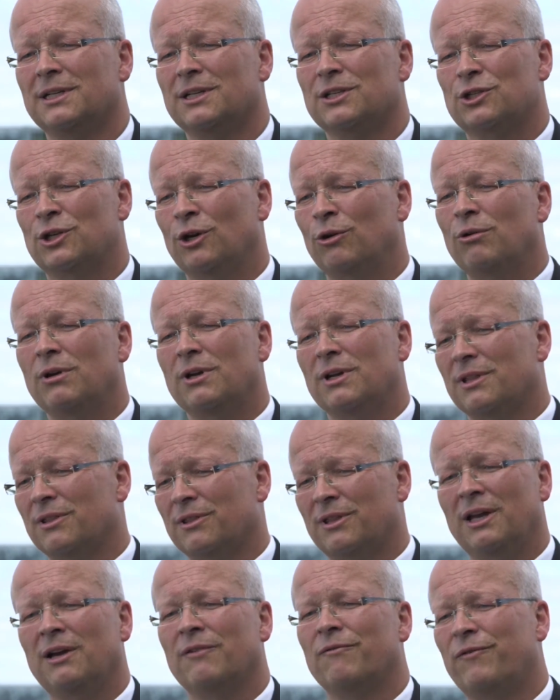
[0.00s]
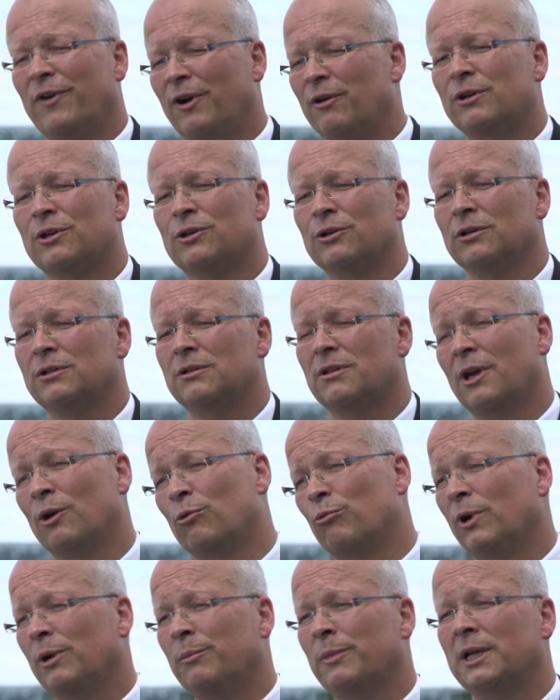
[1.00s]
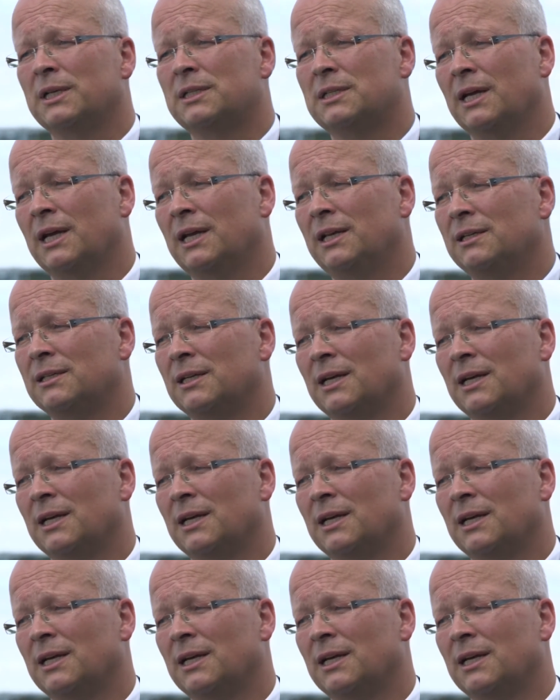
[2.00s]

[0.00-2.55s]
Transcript: So they are very good, they're well maintained.